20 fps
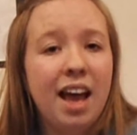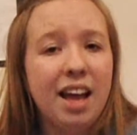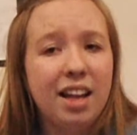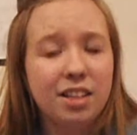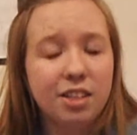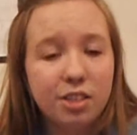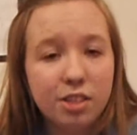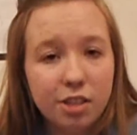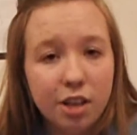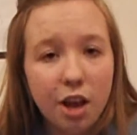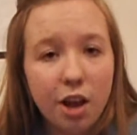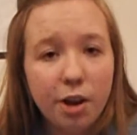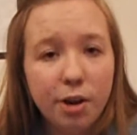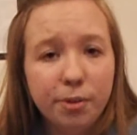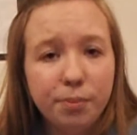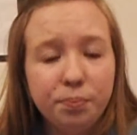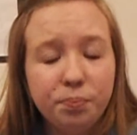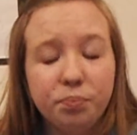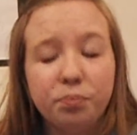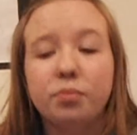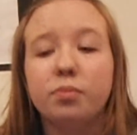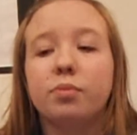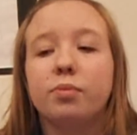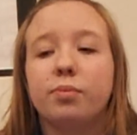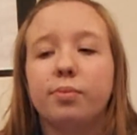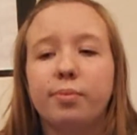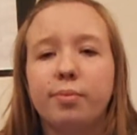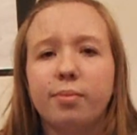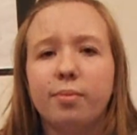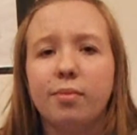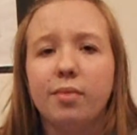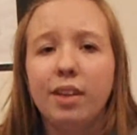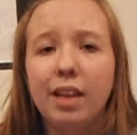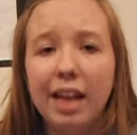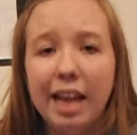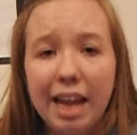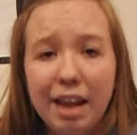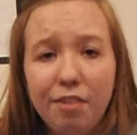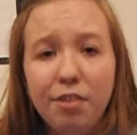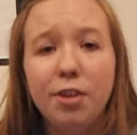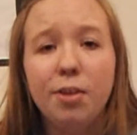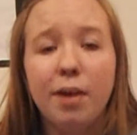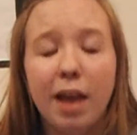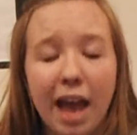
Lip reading: And so, if you